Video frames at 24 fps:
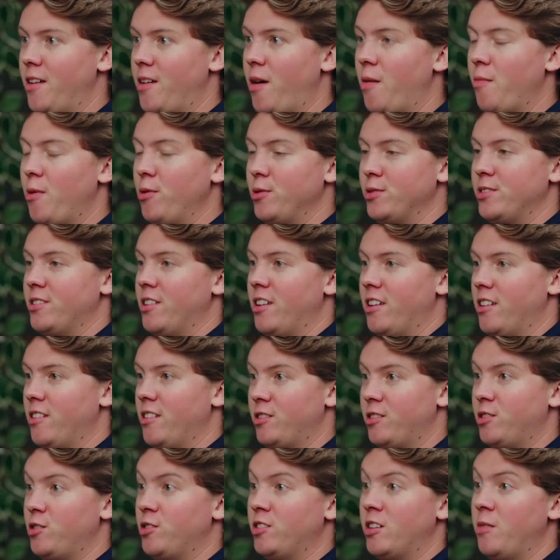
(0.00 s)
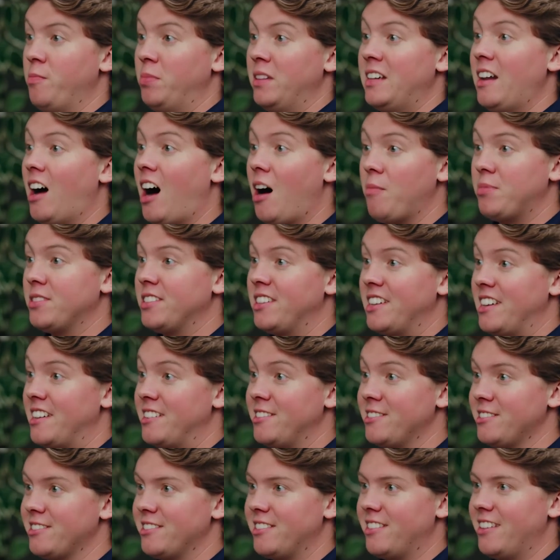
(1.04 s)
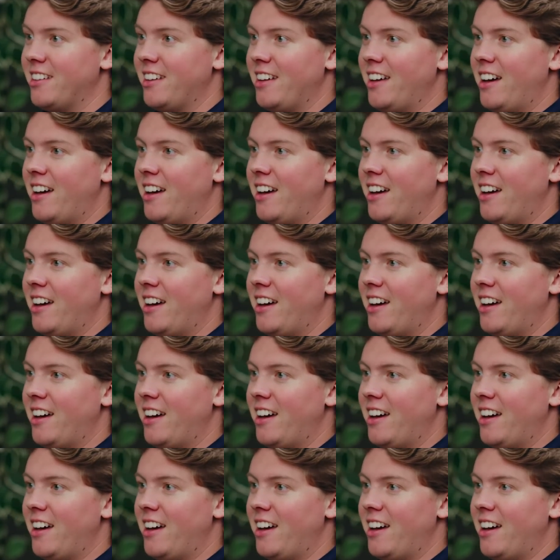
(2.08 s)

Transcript: almost complete opposite ends.